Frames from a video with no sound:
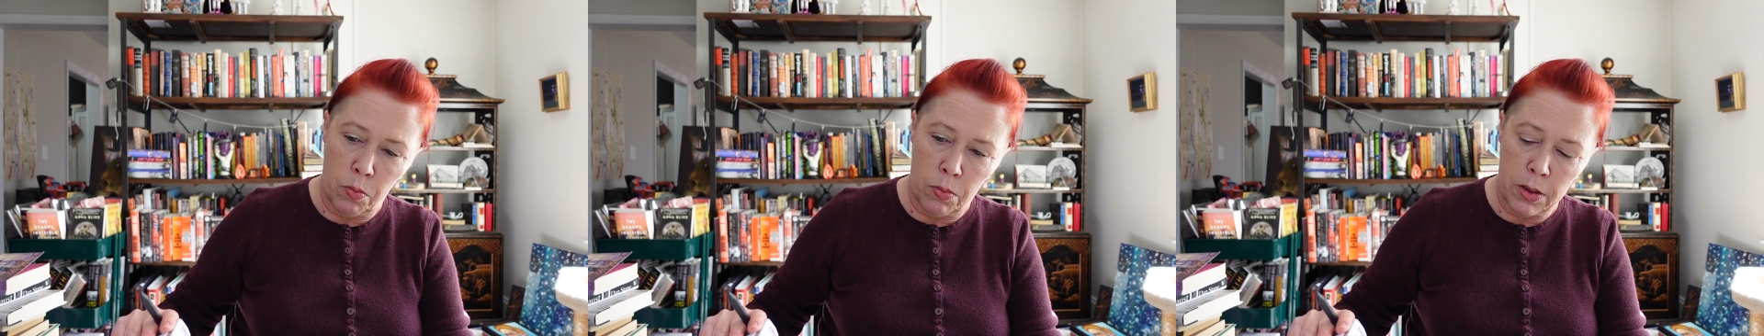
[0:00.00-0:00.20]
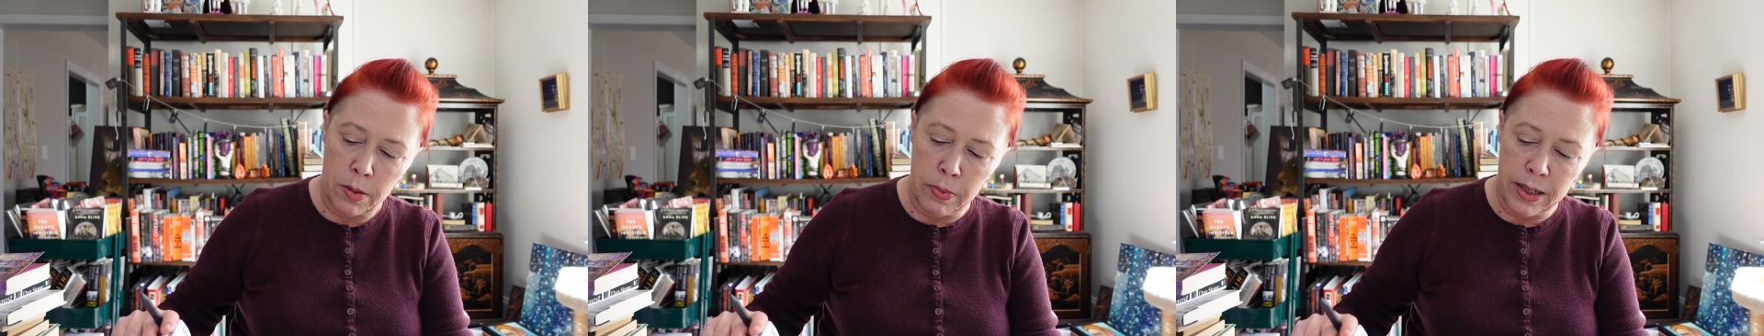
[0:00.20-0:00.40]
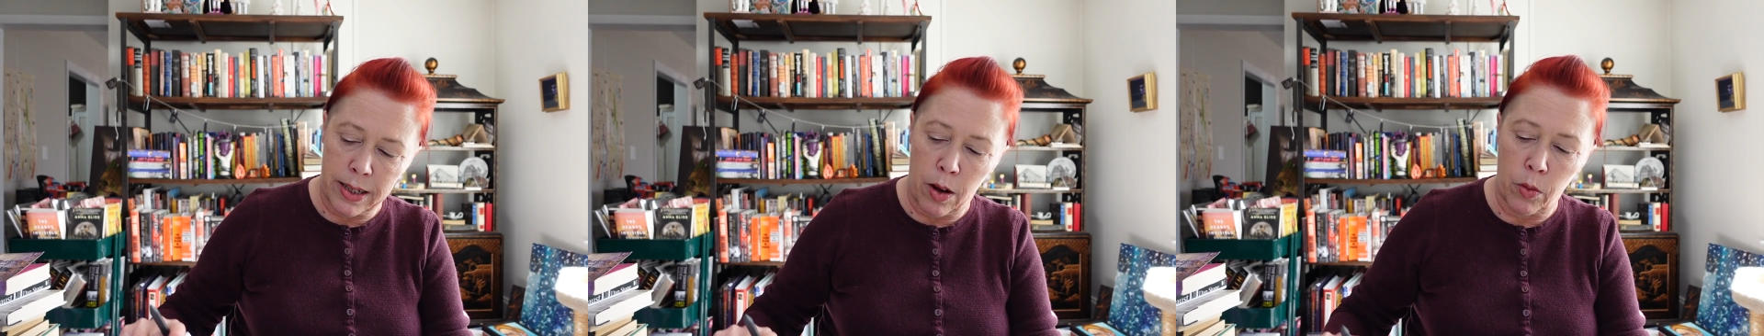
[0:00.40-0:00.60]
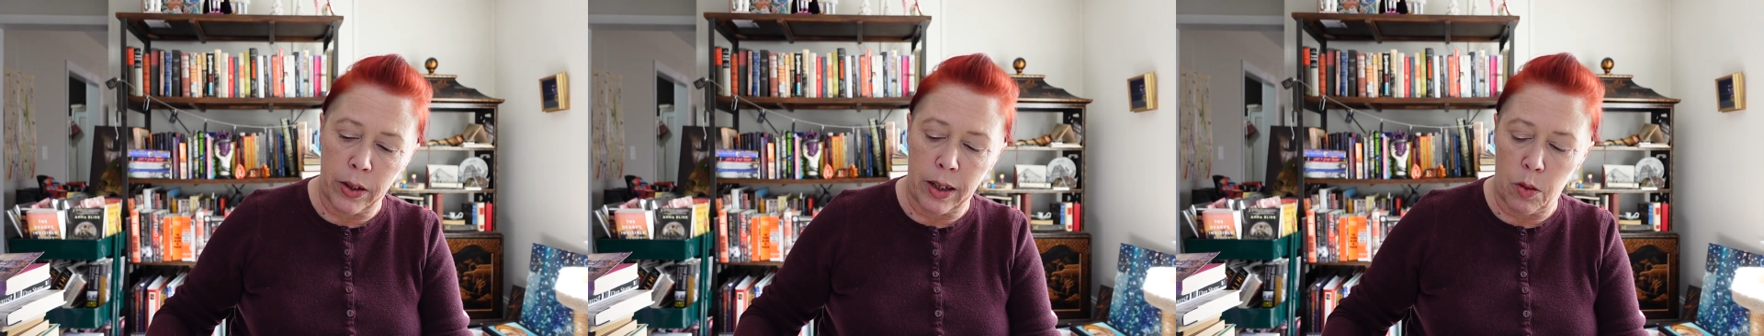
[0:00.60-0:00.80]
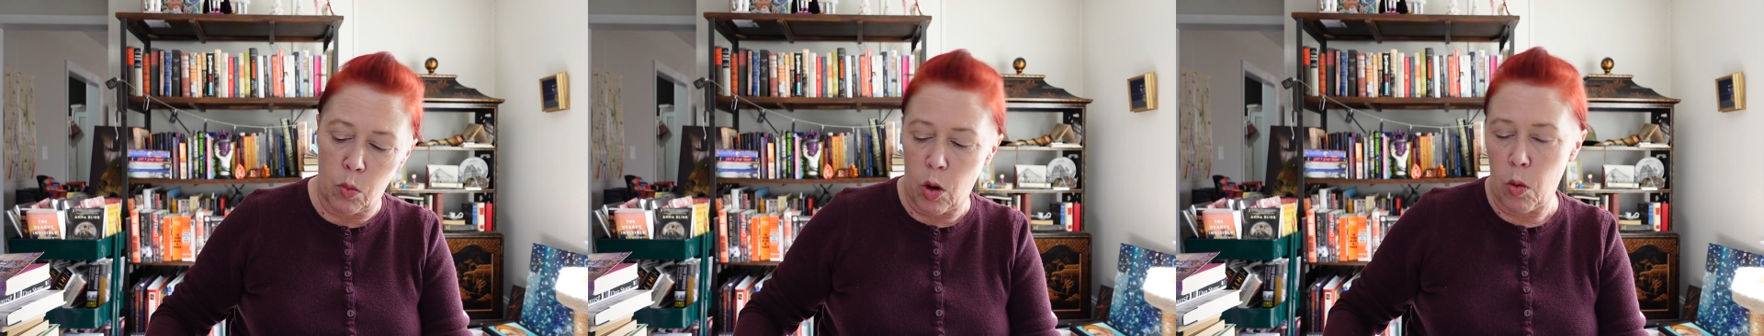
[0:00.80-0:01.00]

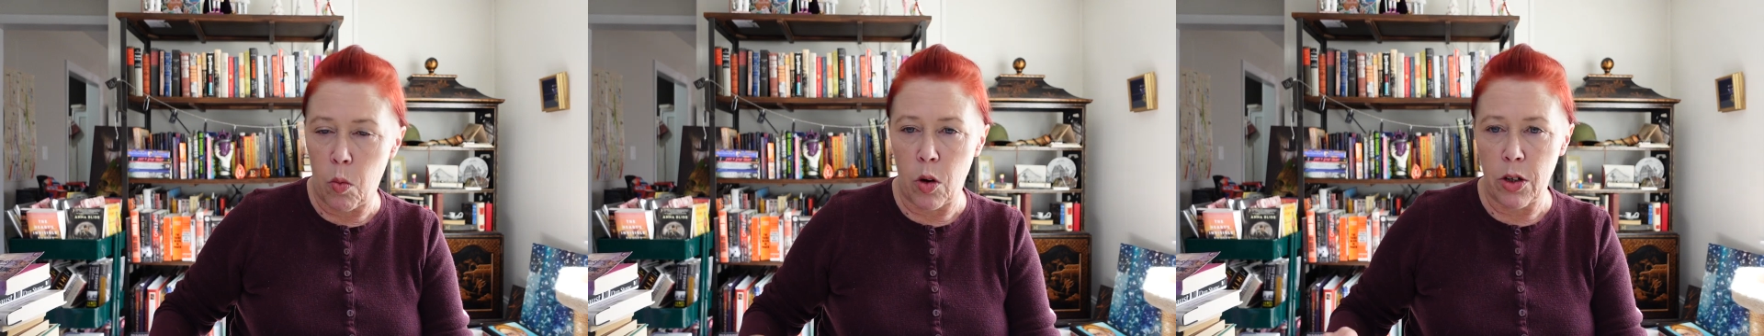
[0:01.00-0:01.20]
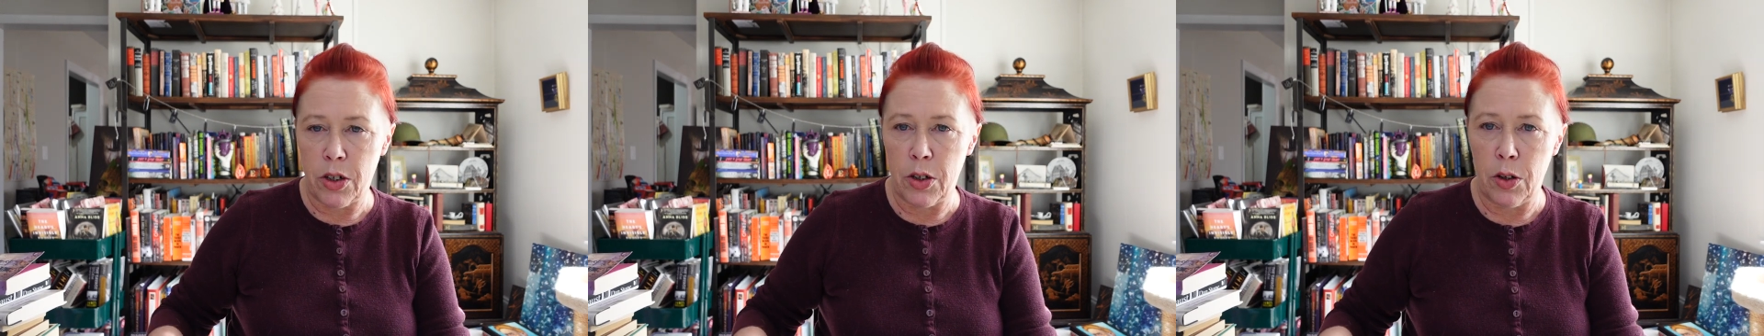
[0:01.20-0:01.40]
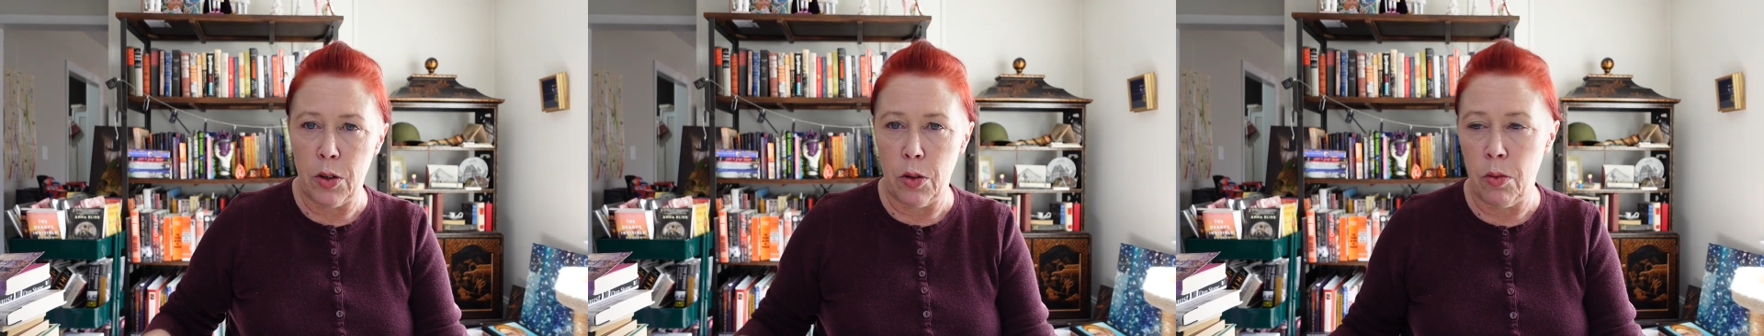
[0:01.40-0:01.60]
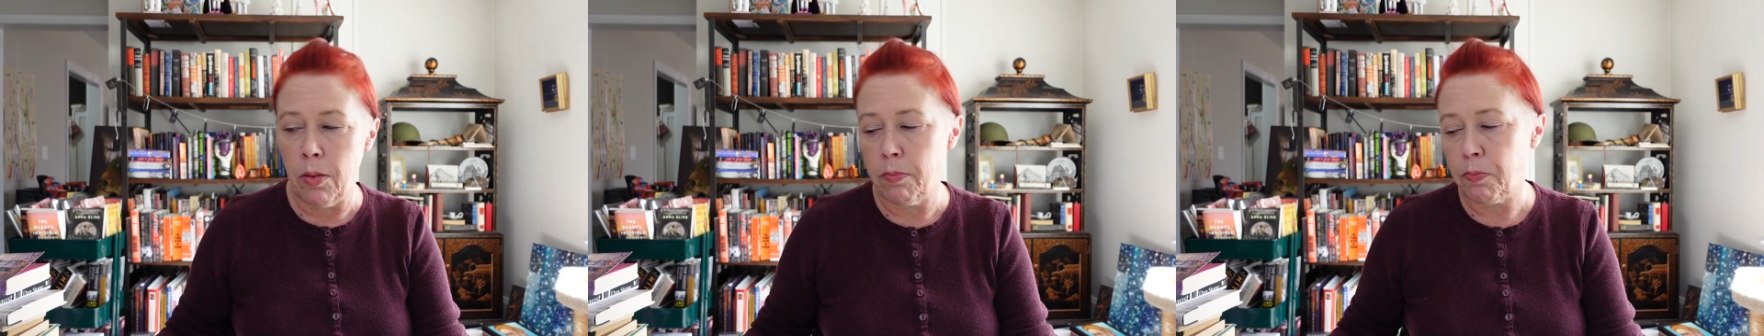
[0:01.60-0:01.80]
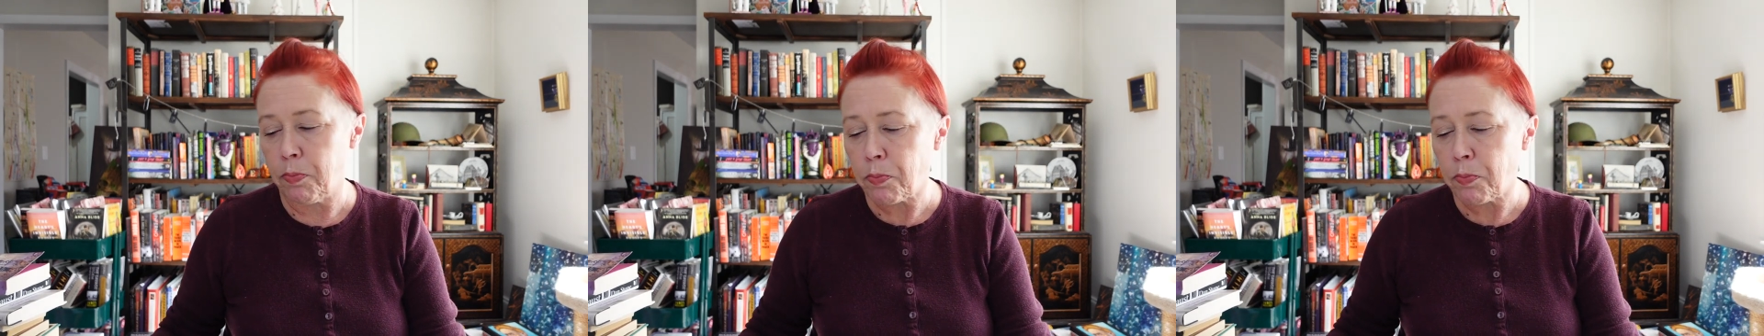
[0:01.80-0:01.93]
Smithsonian World War II